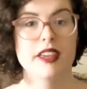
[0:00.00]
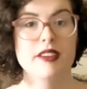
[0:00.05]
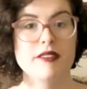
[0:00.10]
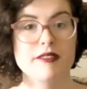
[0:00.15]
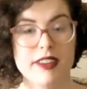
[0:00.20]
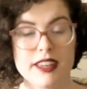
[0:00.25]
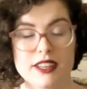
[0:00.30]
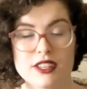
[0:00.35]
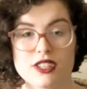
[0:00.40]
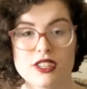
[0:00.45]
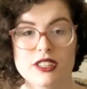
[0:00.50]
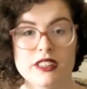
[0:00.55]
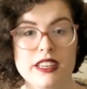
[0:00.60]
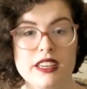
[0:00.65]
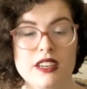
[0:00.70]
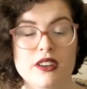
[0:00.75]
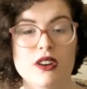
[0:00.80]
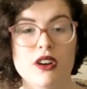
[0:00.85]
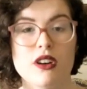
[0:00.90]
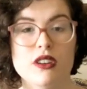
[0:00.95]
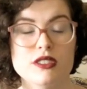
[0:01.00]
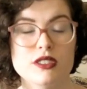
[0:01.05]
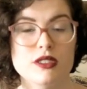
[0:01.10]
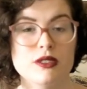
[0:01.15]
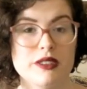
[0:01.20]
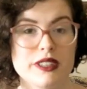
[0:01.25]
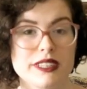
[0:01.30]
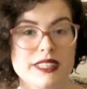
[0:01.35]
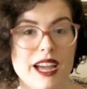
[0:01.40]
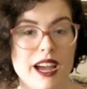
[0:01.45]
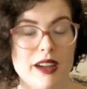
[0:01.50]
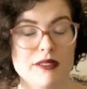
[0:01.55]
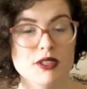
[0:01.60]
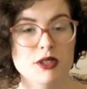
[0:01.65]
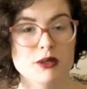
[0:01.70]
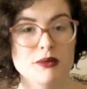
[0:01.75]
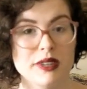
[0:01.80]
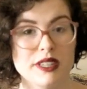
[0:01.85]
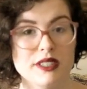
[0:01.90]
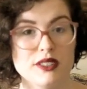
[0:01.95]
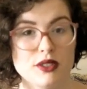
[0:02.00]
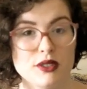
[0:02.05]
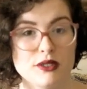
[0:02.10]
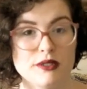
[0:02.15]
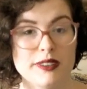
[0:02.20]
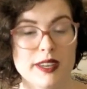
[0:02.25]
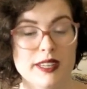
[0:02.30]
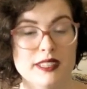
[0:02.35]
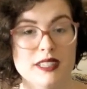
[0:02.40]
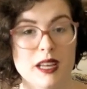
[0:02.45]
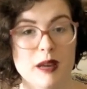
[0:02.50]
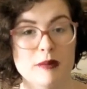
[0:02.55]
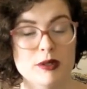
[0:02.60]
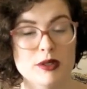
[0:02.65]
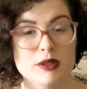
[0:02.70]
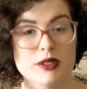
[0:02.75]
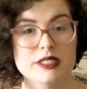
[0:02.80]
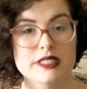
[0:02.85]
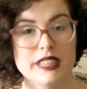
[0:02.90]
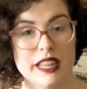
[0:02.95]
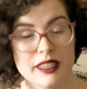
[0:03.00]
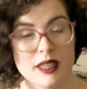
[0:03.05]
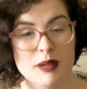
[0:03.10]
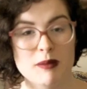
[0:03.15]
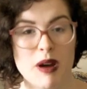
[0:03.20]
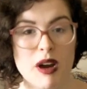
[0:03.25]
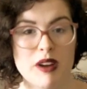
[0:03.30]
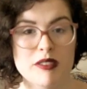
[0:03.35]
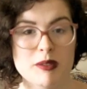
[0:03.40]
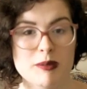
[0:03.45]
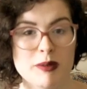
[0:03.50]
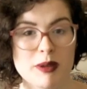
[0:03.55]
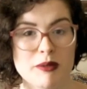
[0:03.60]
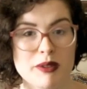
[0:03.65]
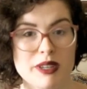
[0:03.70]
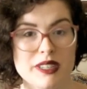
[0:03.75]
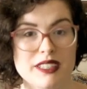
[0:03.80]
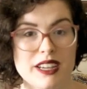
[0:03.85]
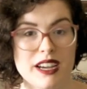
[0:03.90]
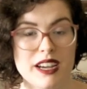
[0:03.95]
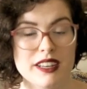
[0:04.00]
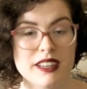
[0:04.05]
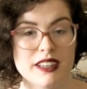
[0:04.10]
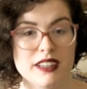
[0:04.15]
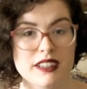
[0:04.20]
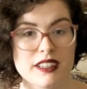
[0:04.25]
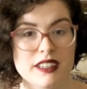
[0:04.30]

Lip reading: Eventually, you're also going to have to redo face-ups or send them off to be redone.